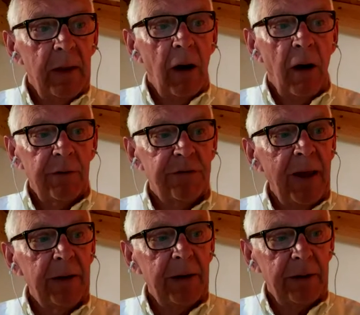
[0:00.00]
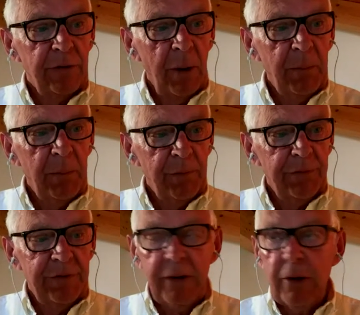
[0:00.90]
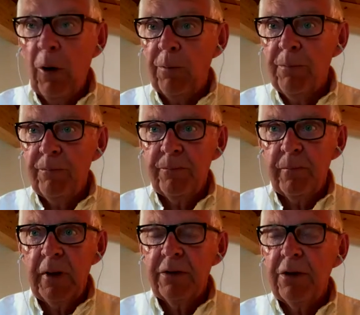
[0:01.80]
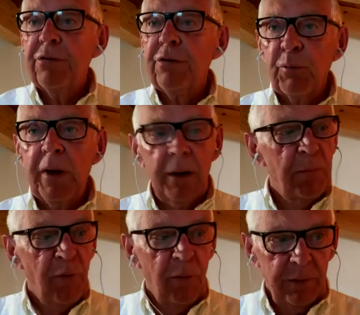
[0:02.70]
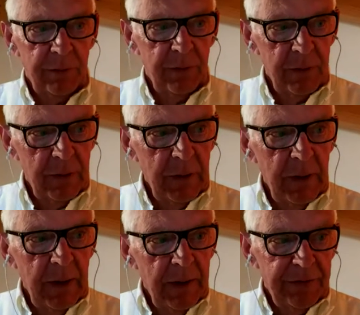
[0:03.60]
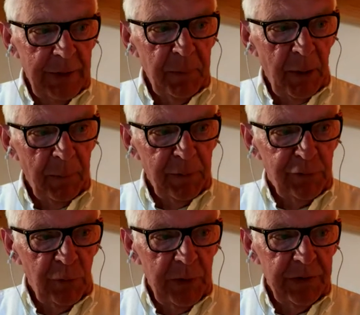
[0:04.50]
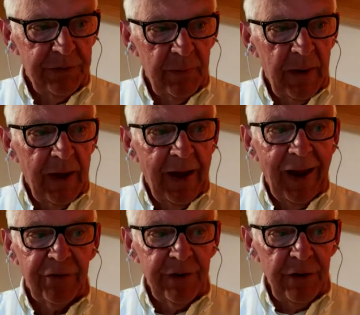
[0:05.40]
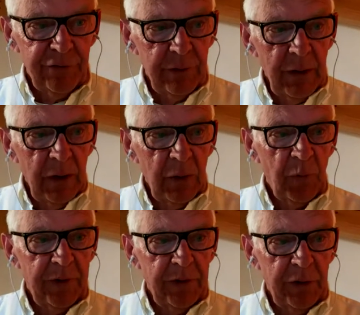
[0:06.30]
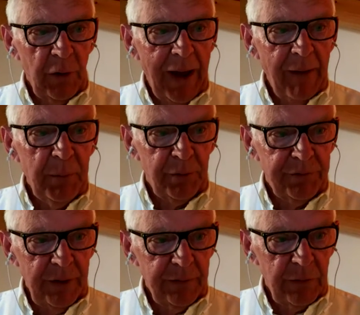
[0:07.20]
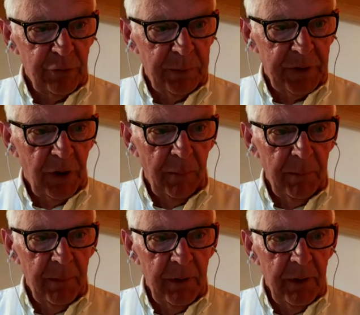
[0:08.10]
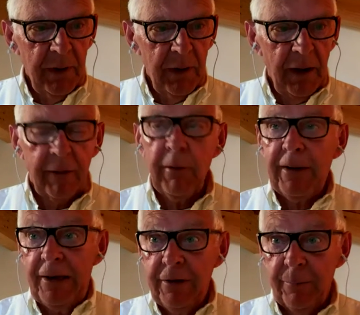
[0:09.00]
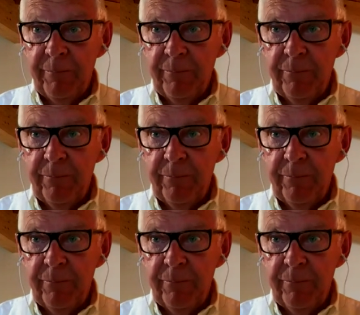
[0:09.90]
understanding the job of the CEO. This is really important. Step number two is assess whether you have the potential to become a great leader.